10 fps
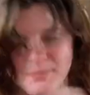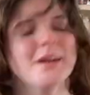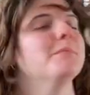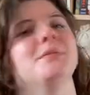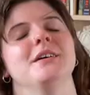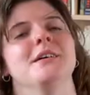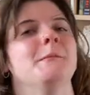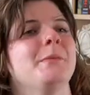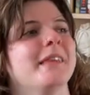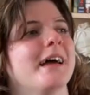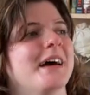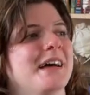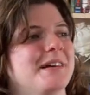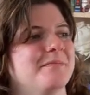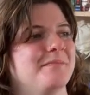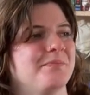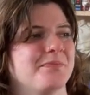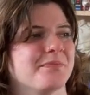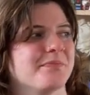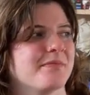purple. Um,
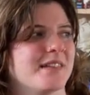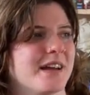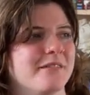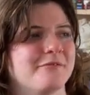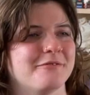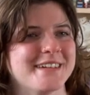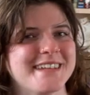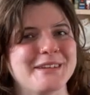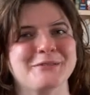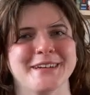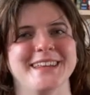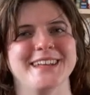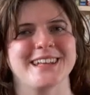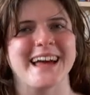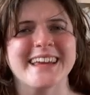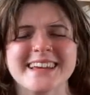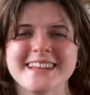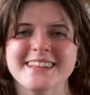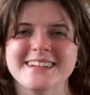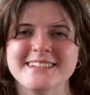I really, really like
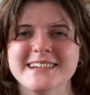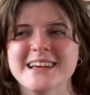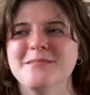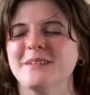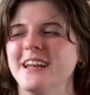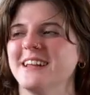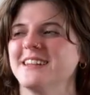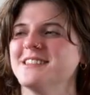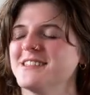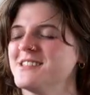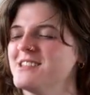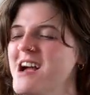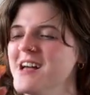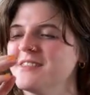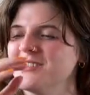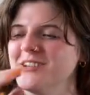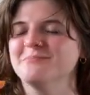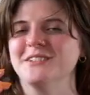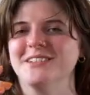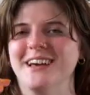it though, but I, it's just not the
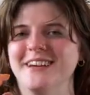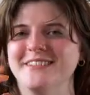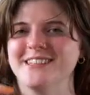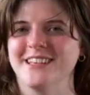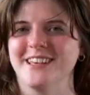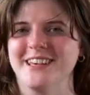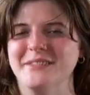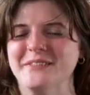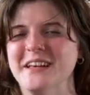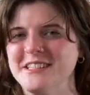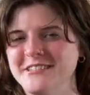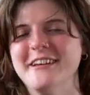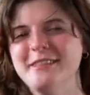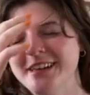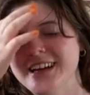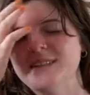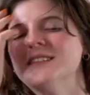jumper that I was thinking of. So I think I